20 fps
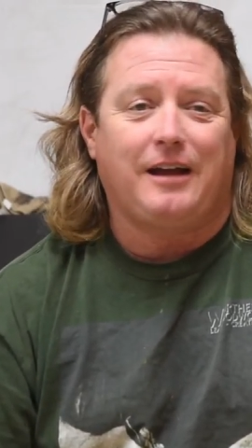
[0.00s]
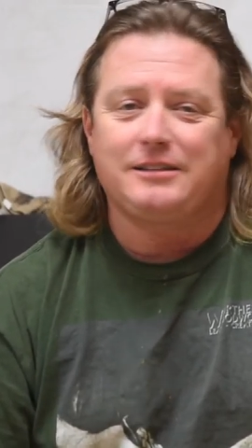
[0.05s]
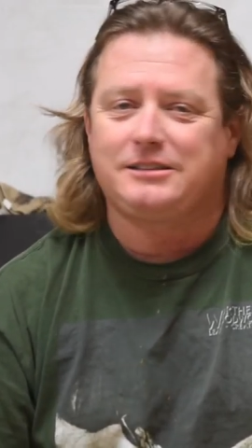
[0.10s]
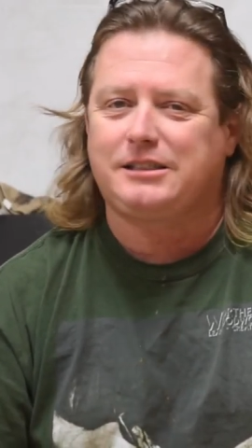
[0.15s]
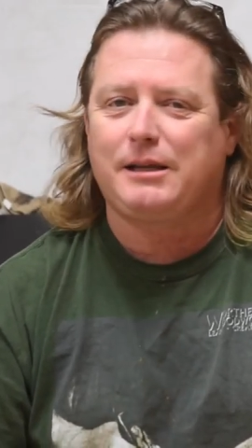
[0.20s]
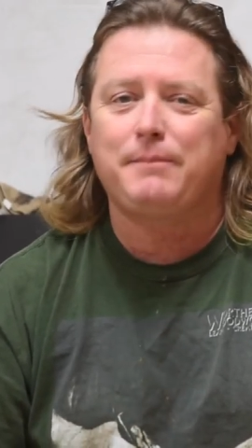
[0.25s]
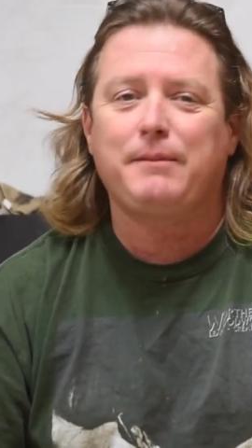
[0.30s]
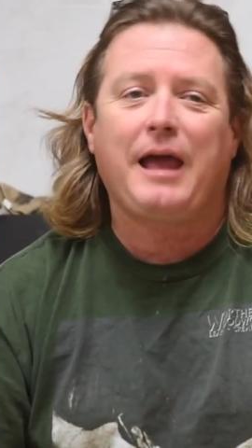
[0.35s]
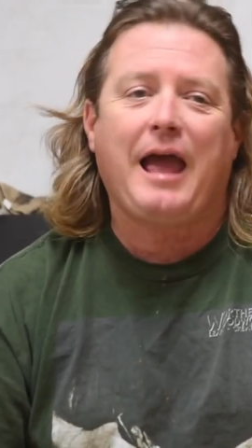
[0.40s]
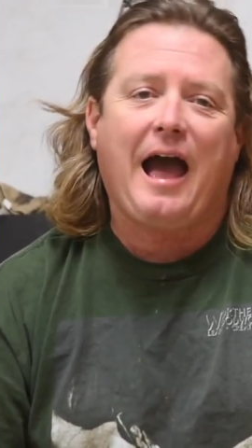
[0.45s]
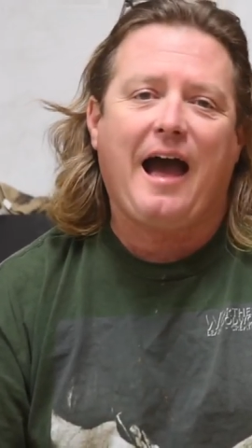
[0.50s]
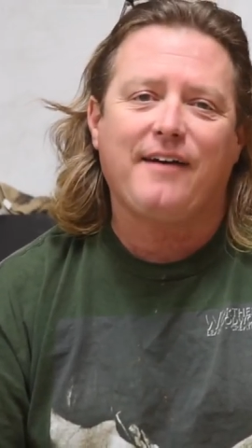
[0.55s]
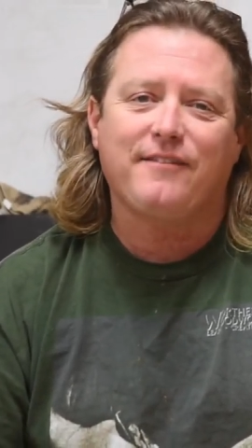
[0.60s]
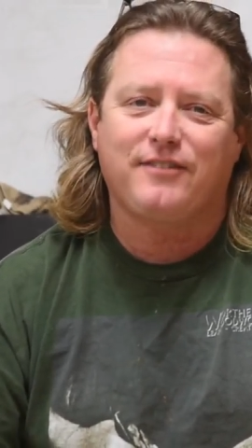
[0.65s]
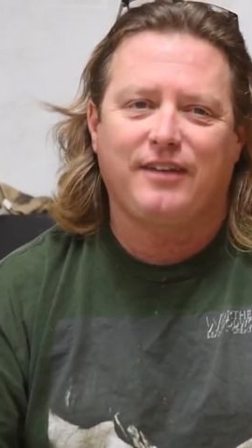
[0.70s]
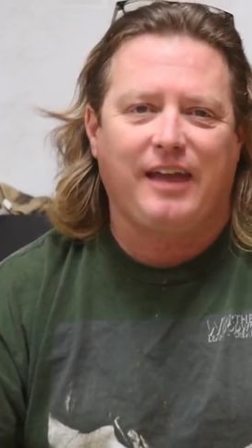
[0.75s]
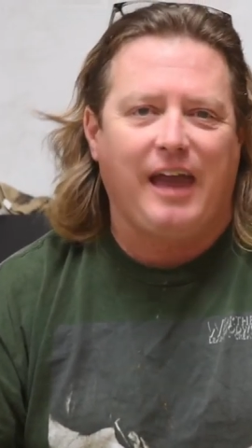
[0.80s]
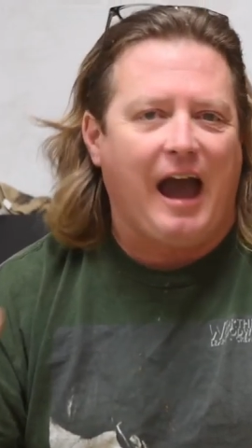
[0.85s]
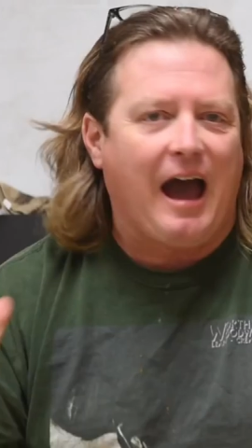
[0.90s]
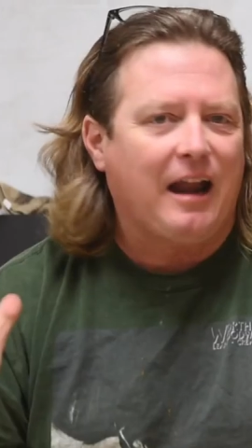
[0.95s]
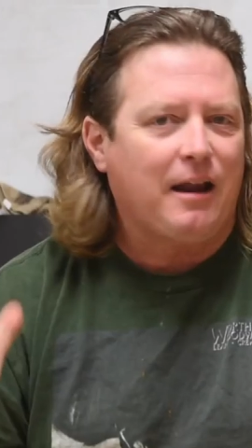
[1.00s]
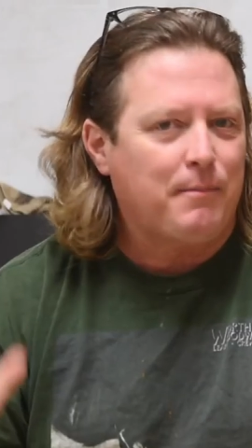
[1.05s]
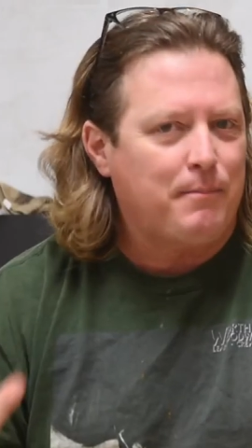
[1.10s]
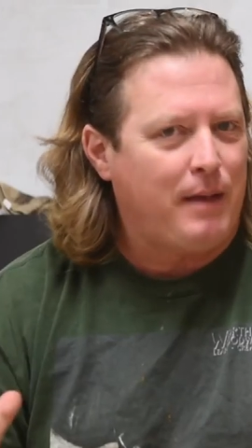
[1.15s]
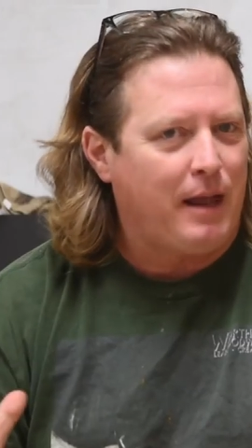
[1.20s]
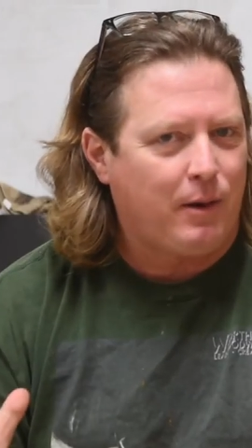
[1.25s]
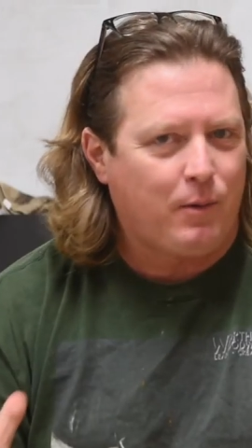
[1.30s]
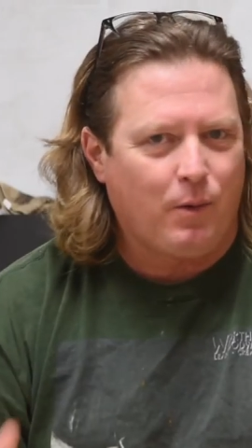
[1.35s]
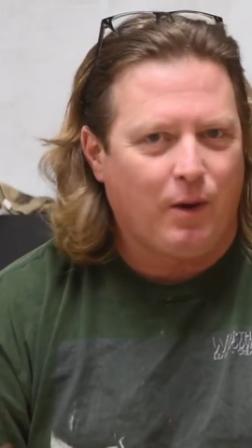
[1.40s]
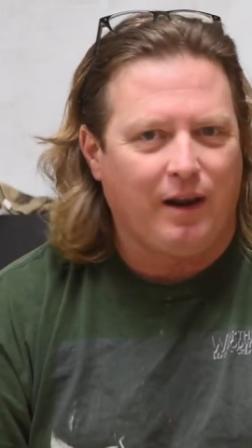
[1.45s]
someday I've got to
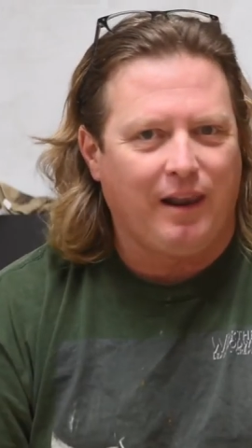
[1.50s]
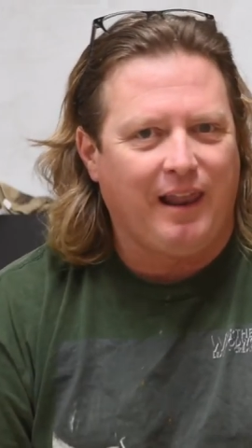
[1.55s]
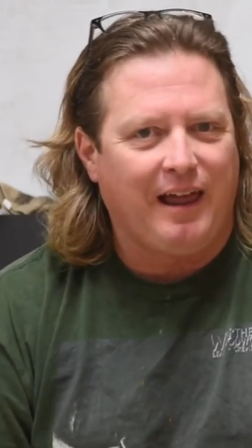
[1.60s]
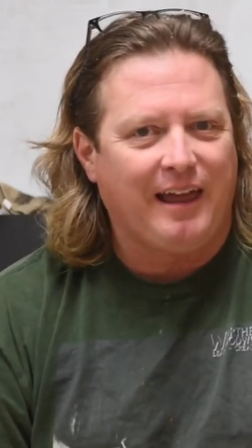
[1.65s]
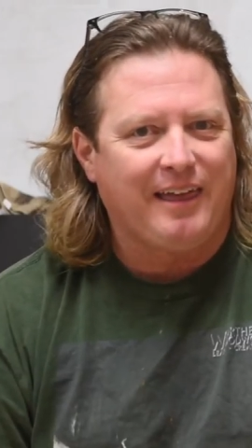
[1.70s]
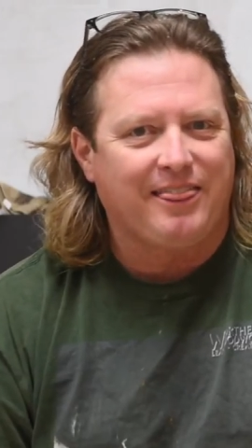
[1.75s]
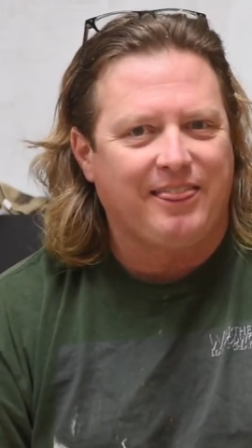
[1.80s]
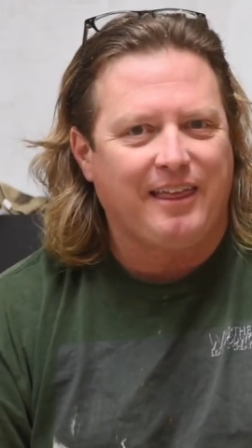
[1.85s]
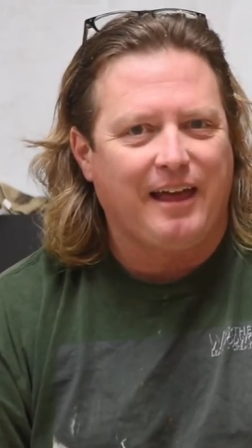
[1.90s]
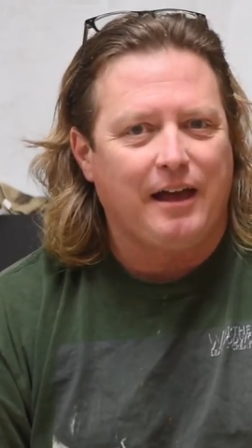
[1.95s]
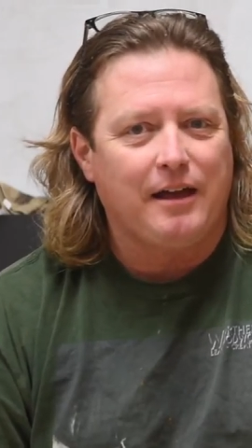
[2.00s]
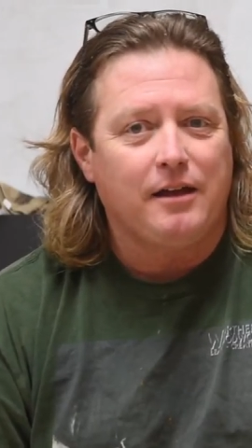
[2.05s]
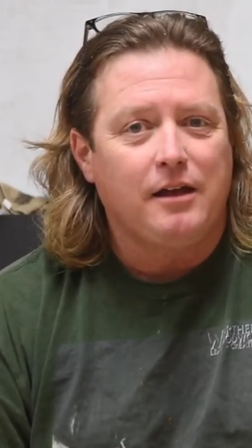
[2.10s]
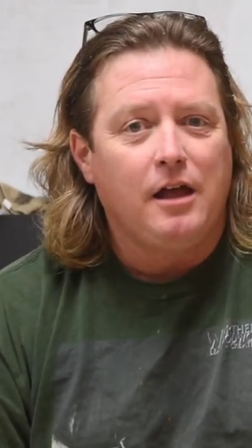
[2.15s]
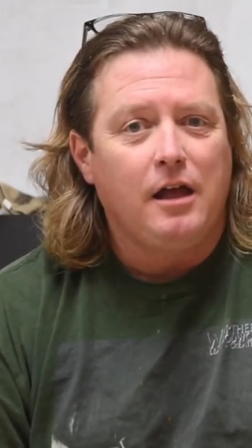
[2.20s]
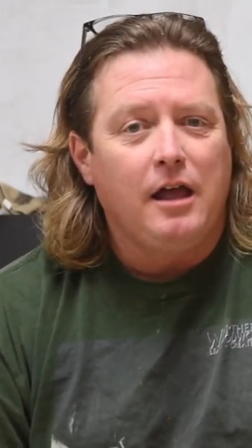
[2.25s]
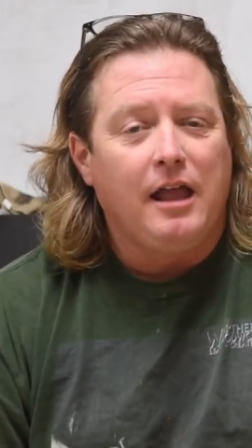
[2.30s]
make one like that.